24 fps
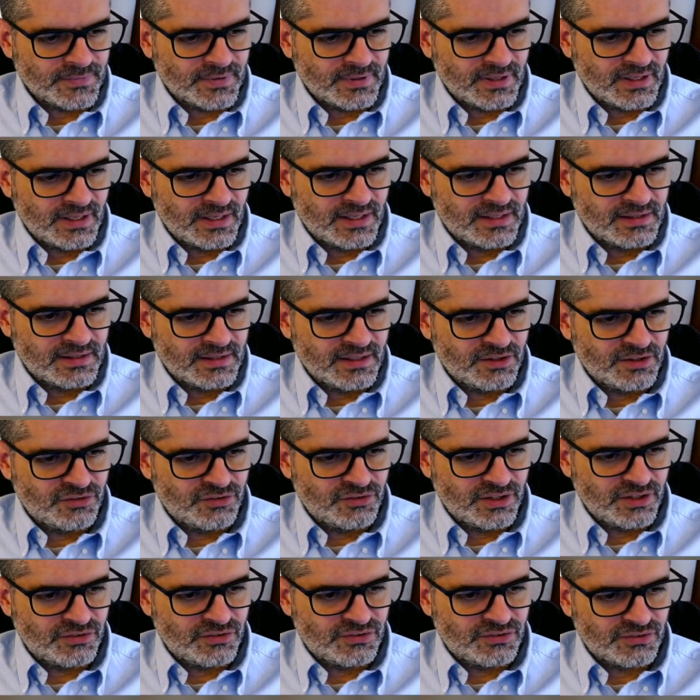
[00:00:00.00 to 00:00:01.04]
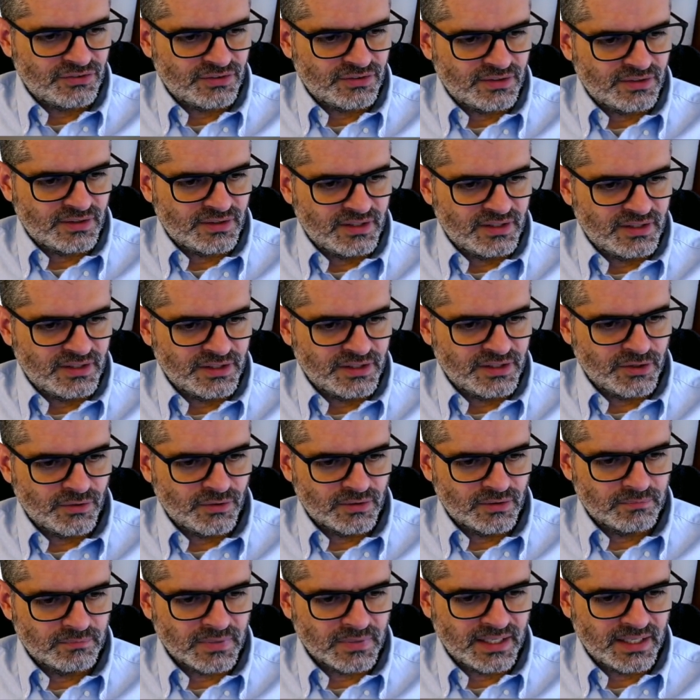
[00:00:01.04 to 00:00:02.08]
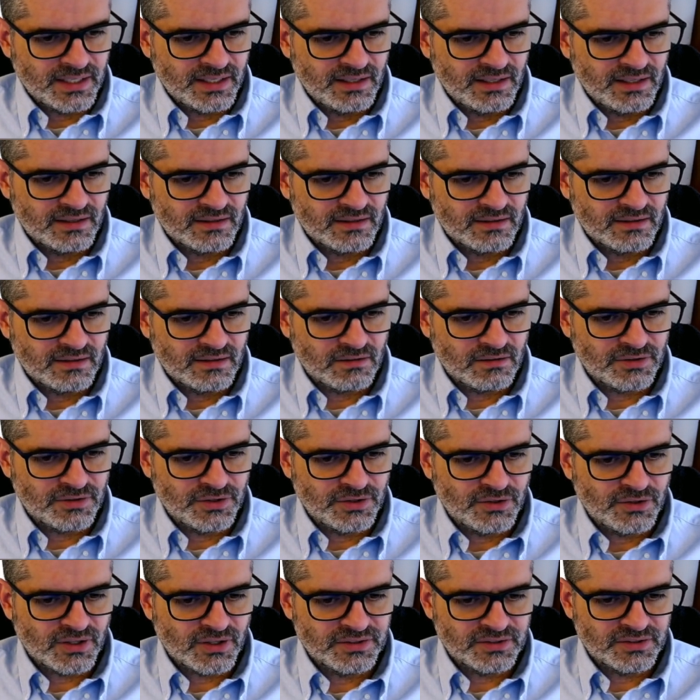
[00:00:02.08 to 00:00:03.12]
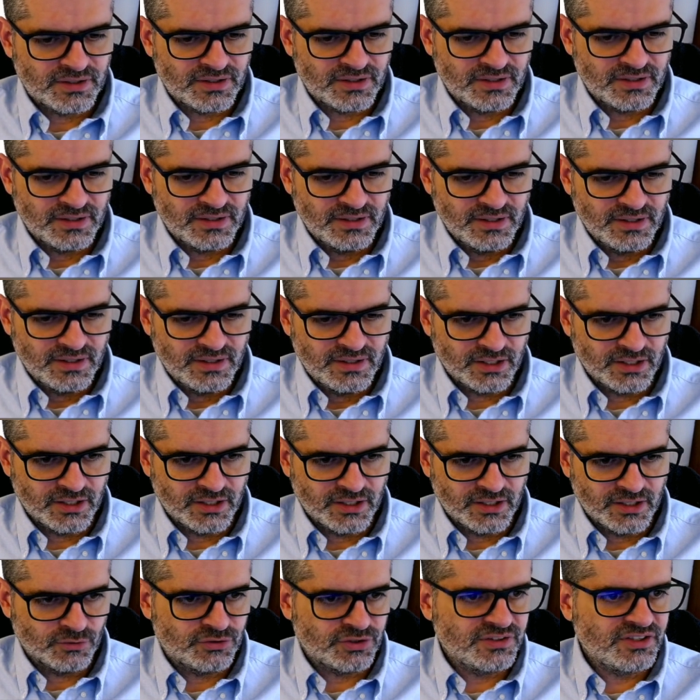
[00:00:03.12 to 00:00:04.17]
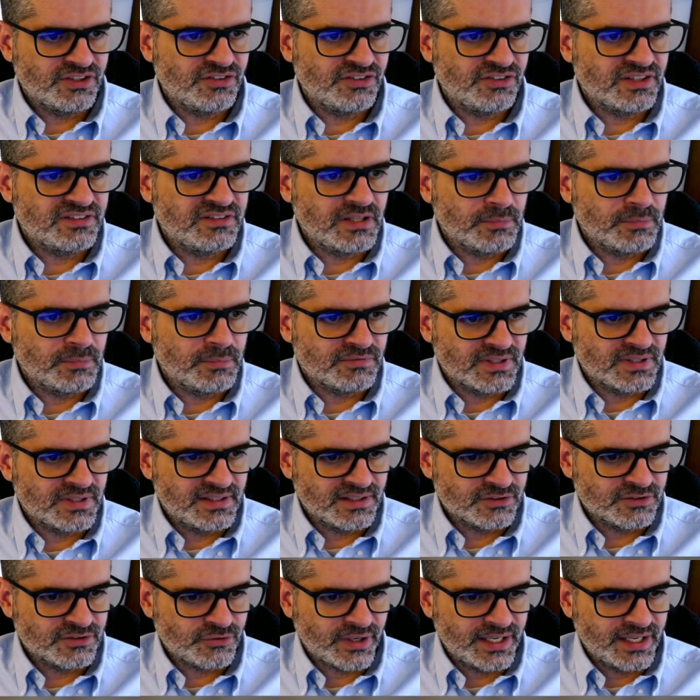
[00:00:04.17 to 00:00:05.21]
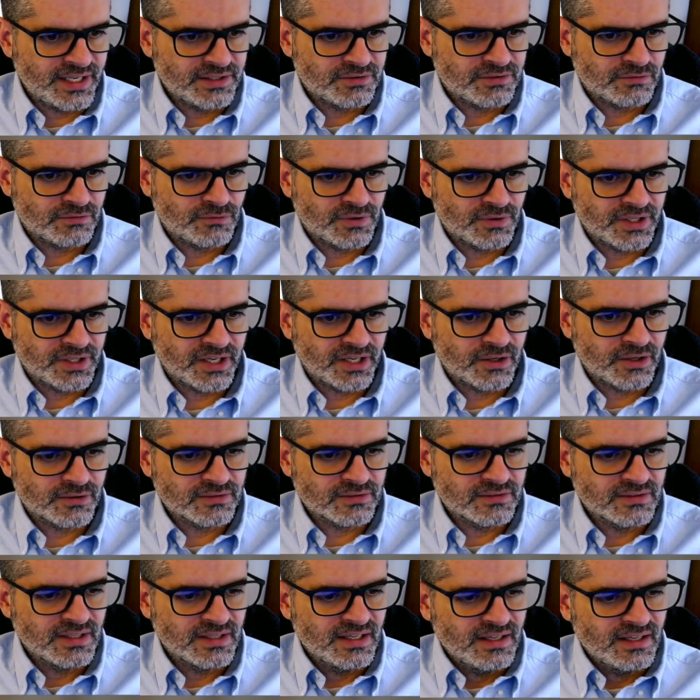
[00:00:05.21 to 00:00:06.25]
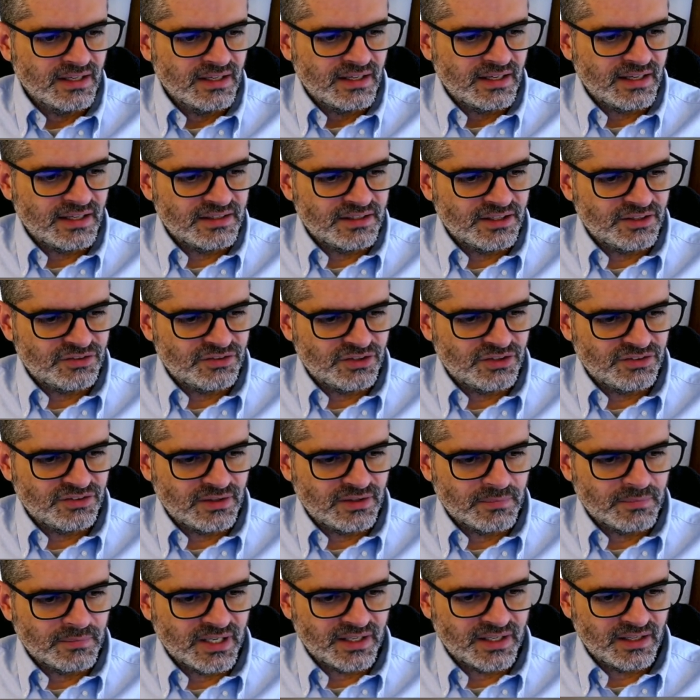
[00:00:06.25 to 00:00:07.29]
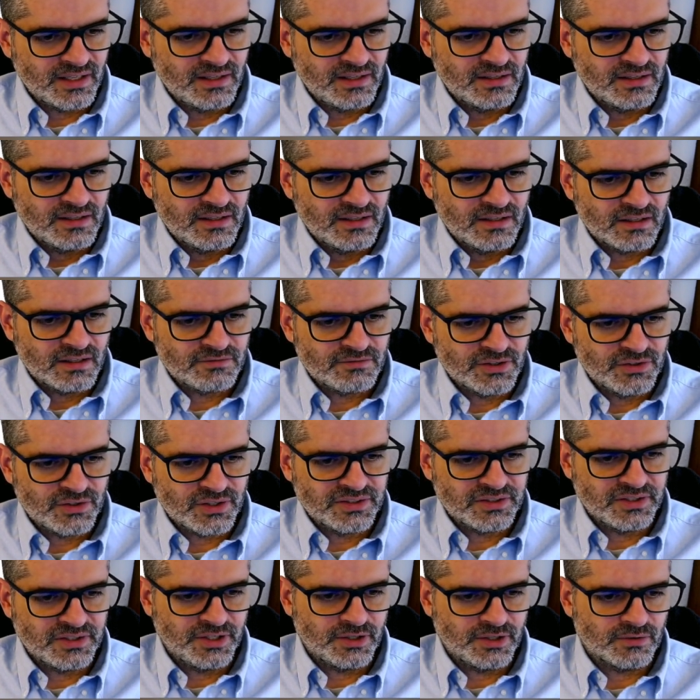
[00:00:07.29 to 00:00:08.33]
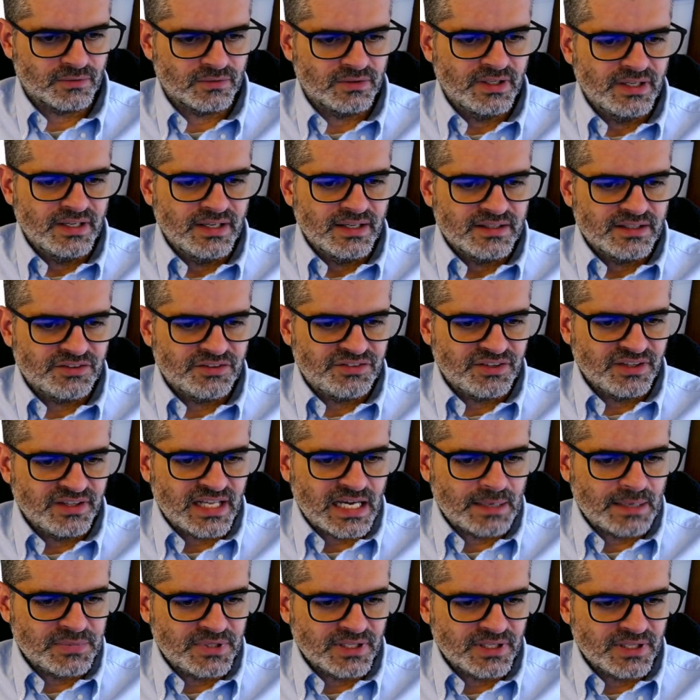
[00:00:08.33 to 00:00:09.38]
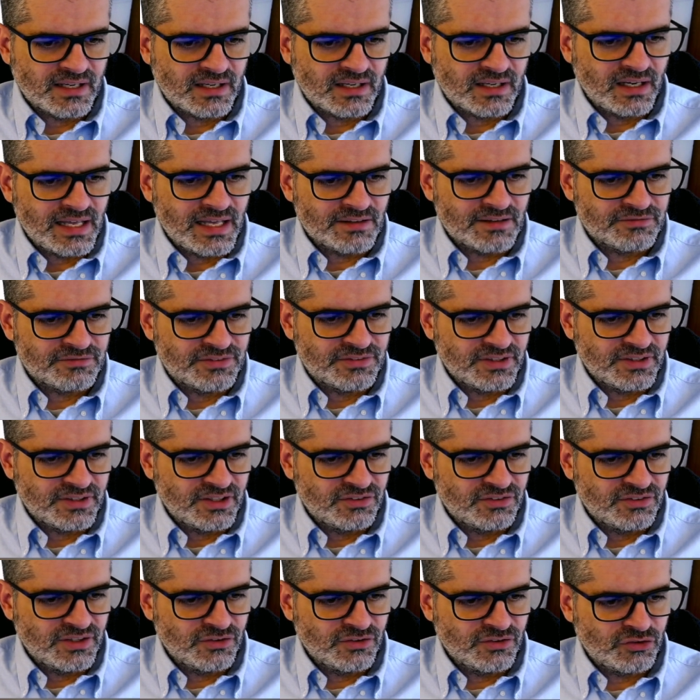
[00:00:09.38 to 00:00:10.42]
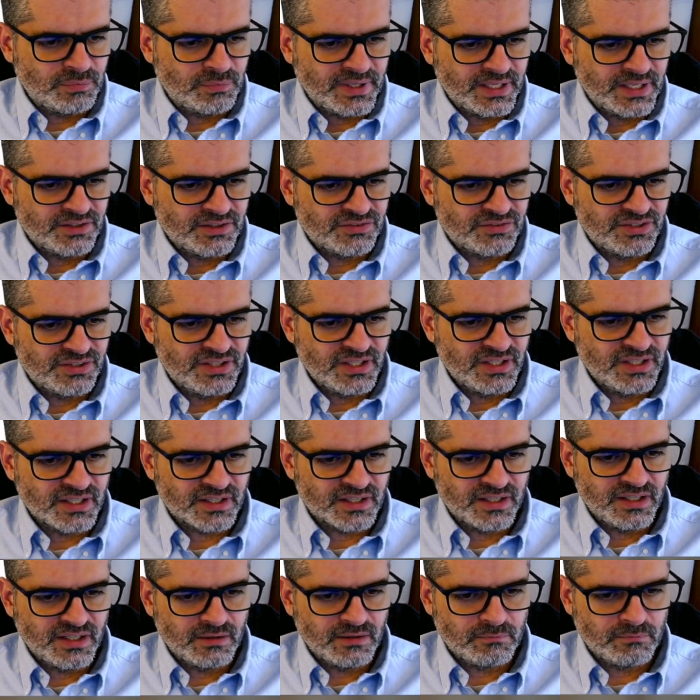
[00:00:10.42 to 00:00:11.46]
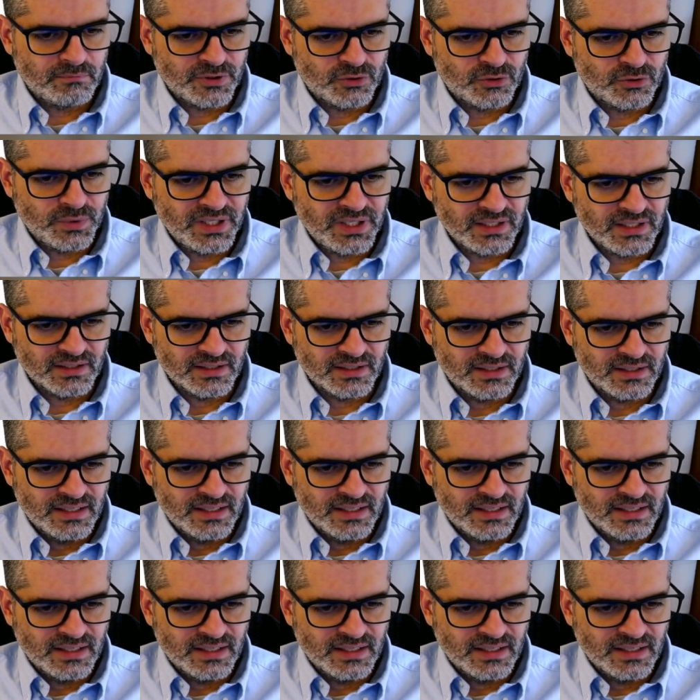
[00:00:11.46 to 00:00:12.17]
And this is the neuron body of another neuron. So this is the tip of a dendrite of one neuron, and this is the body of another neuron. The synaptic cleft is this space here in between.